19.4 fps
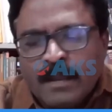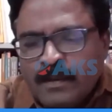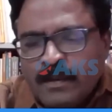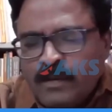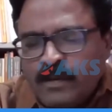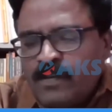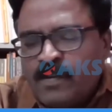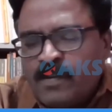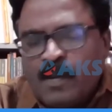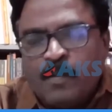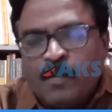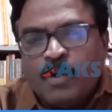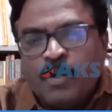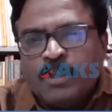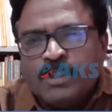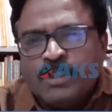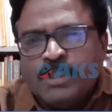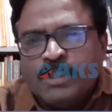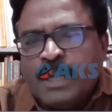This is
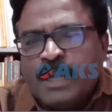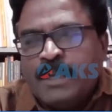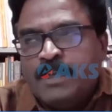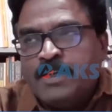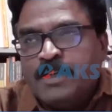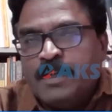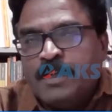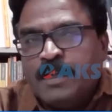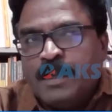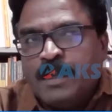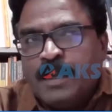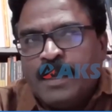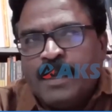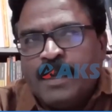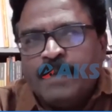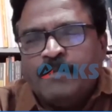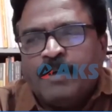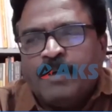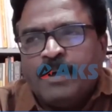about the challenge.
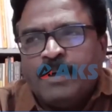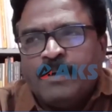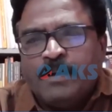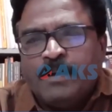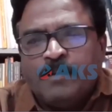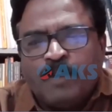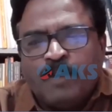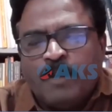I want